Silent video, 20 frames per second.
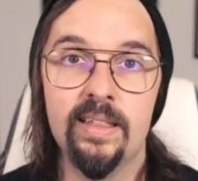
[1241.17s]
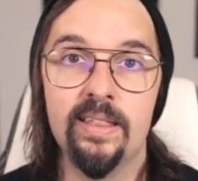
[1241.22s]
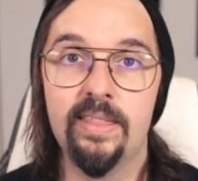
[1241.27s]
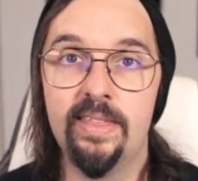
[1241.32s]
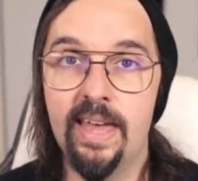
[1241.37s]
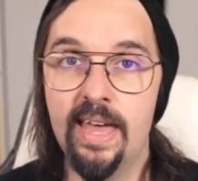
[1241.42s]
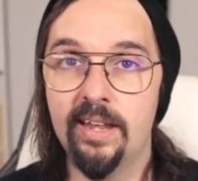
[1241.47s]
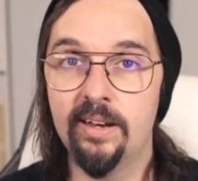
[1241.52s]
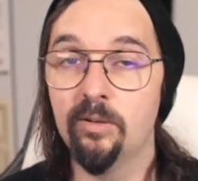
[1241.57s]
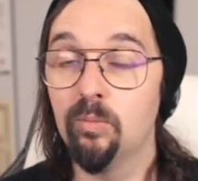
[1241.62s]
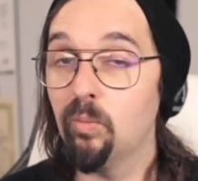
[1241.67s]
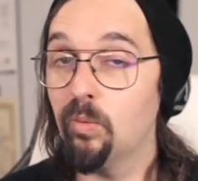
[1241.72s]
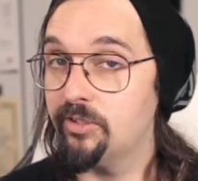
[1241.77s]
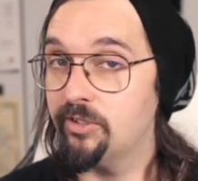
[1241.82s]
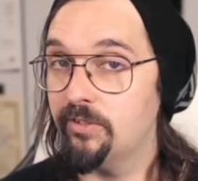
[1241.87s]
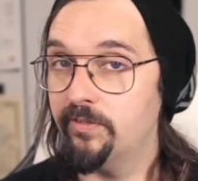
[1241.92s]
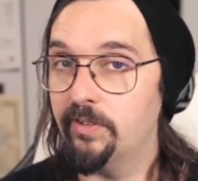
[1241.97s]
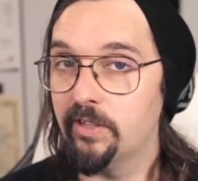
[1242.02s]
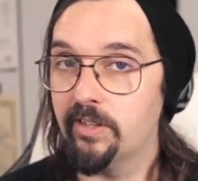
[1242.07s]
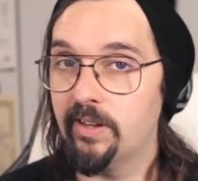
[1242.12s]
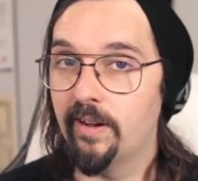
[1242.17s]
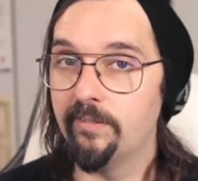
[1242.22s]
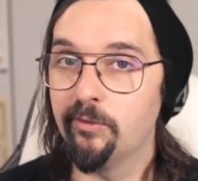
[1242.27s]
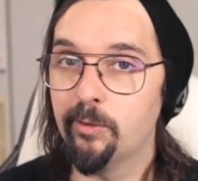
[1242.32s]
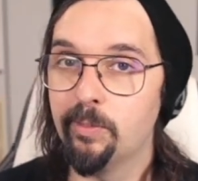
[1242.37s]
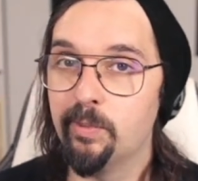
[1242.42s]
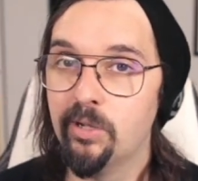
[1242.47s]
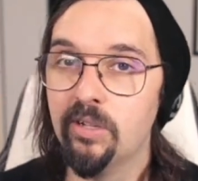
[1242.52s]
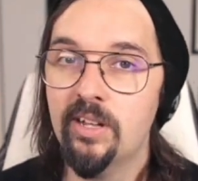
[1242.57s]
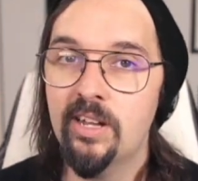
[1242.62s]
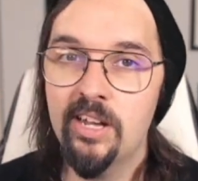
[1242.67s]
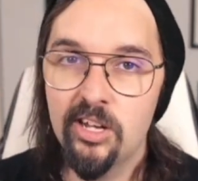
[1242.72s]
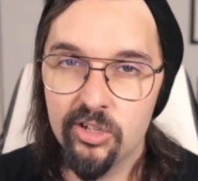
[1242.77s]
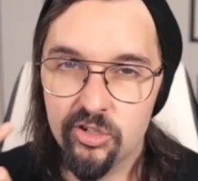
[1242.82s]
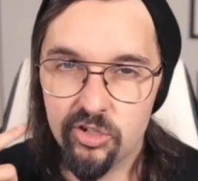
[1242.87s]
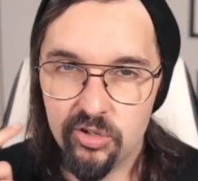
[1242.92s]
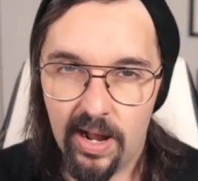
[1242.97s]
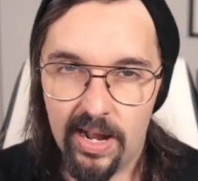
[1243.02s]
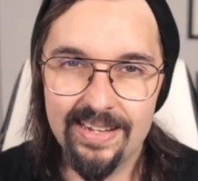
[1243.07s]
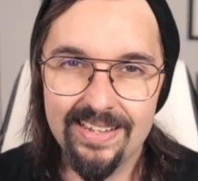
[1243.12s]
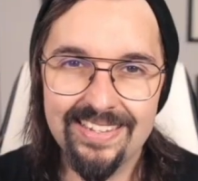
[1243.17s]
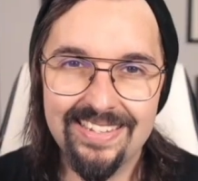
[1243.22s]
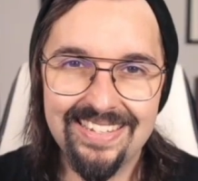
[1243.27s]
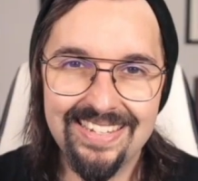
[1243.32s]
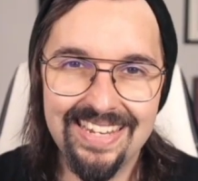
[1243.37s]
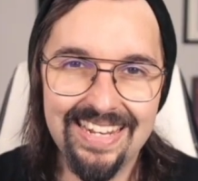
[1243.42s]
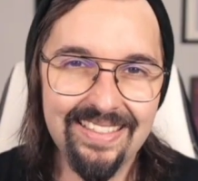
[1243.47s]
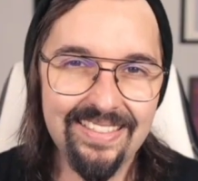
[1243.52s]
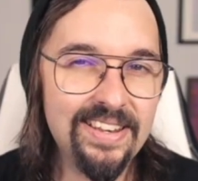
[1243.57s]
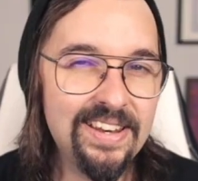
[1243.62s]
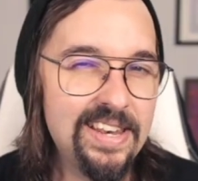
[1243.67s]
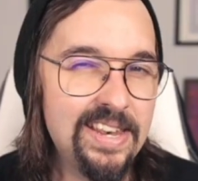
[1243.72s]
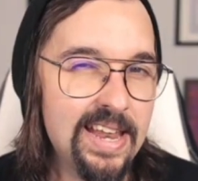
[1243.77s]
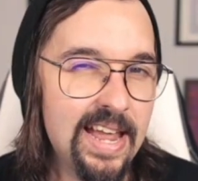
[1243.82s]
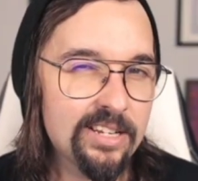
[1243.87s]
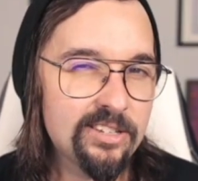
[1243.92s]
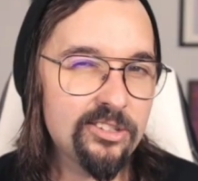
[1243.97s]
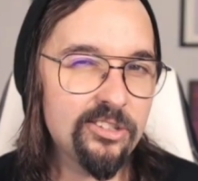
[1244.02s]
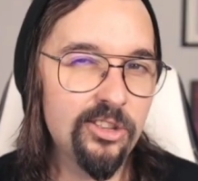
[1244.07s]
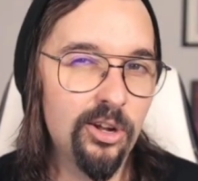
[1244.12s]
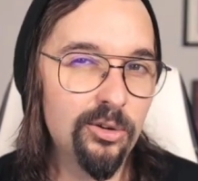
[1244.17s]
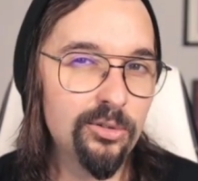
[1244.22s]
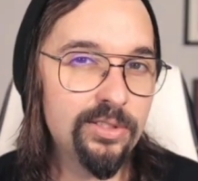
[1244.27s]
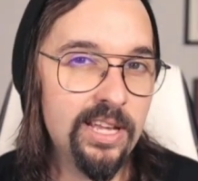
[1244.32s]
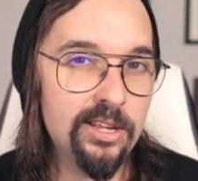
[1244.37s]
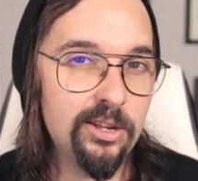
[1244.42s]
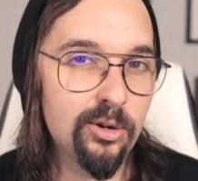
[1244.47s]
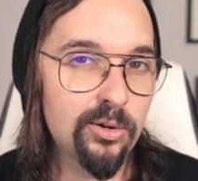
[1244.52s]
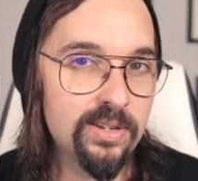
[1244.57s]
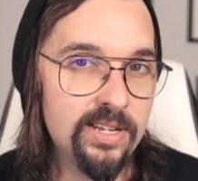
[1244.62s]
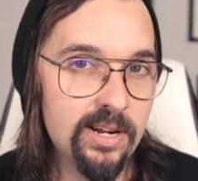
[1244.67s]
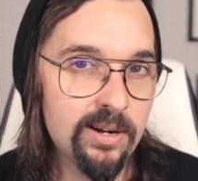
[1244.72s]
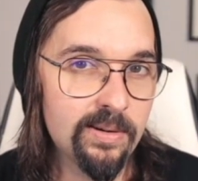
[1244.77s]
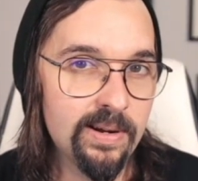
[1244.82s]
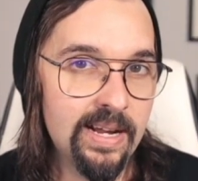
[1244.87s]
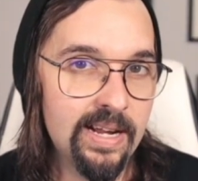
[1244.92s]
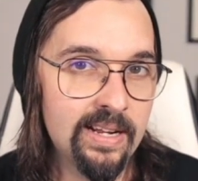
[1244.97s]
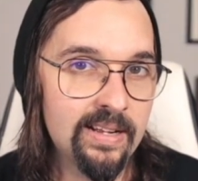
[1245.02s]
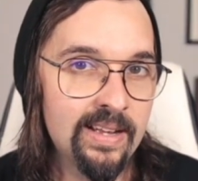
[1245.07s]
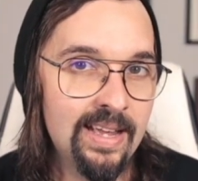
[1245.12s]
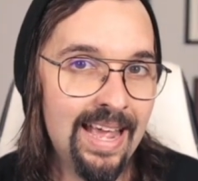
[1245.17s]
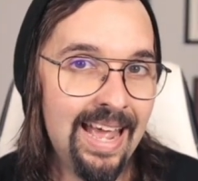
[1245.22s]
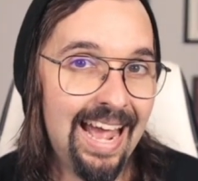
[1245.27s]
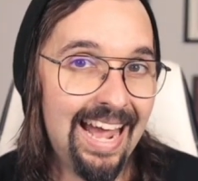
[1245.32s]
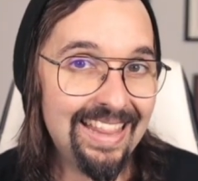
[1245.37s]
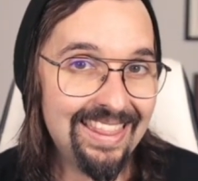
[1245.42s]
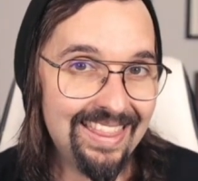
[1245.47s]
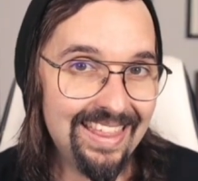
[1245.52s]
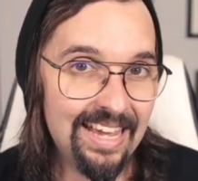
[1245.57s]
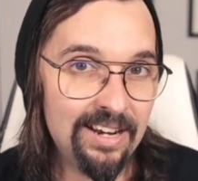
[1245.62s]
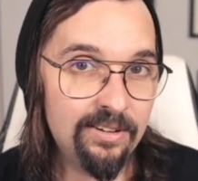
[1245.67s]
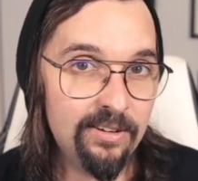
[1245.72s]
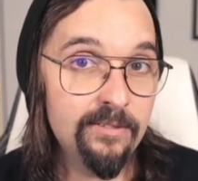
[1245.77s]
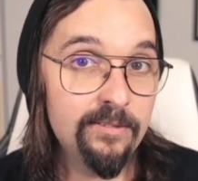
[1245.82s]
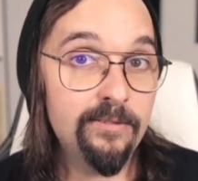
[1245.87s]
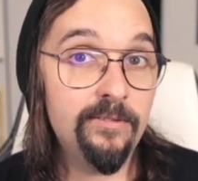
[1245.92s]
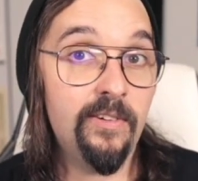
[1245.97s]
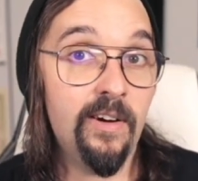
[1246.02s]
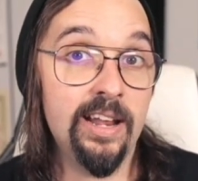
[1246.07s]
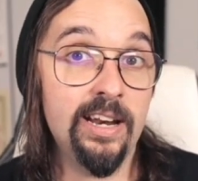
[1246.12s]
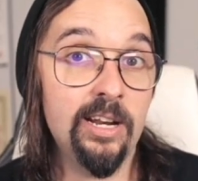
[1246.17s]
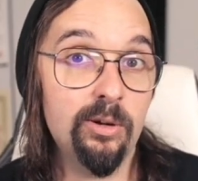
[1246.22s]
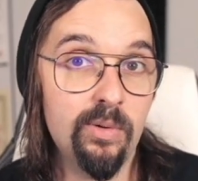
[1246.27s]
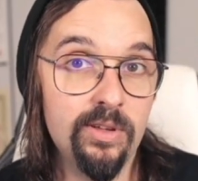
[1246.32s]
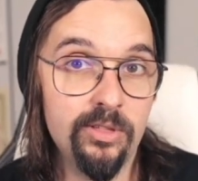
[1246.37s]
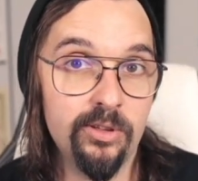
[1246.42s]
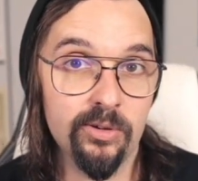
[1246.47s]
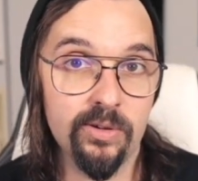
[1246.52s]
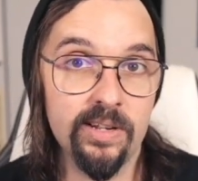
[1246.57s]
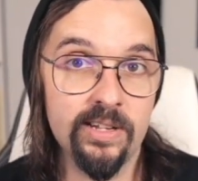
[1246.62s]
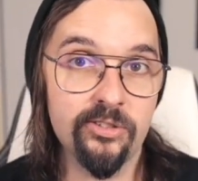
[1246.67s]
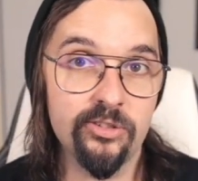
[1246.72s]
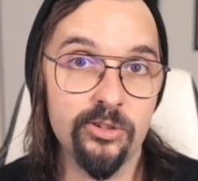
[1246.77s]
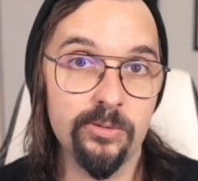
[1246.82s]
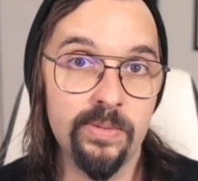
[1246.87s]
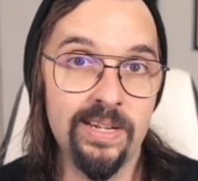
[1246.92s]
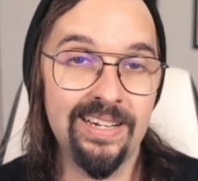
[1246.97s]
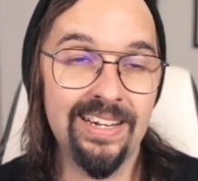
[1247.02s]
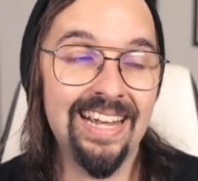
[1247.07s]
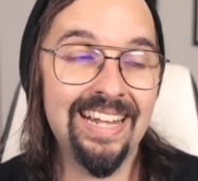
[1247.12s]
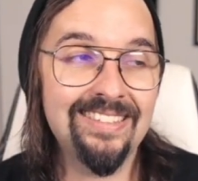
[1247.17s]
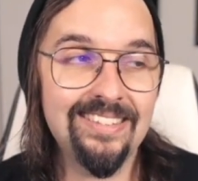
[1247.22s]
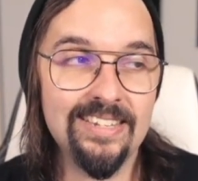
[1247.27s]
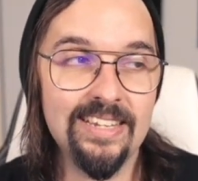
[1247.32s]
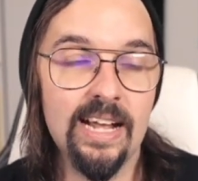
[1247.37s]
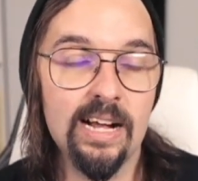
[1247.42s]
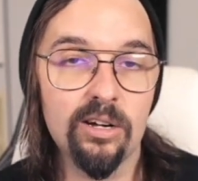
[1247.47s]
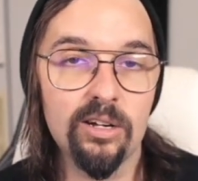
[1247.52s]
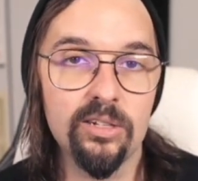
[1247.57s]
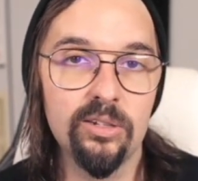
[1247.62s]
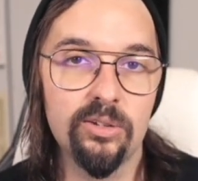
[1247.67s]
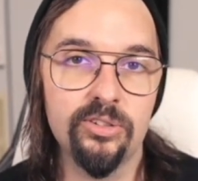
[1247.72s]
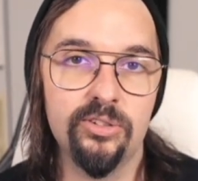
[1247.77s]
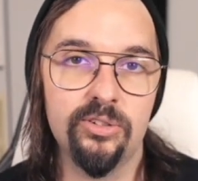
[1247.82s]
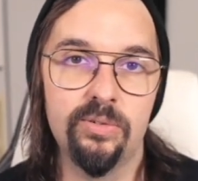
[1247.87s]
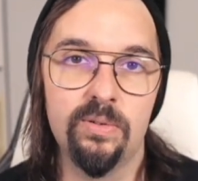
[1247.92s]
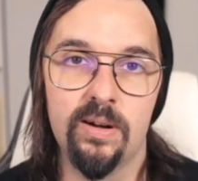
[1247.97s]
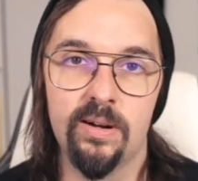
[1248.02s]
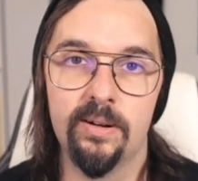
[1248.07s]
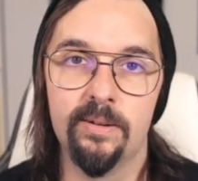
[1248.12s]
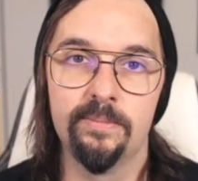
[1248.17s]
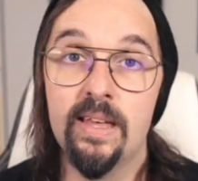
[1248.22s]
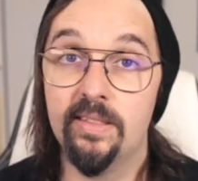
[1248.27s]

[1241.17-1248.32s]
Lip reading: Then, once you feel comfortable, try to sing the next note that you're hearing and then find it with your instrument and see how close you are.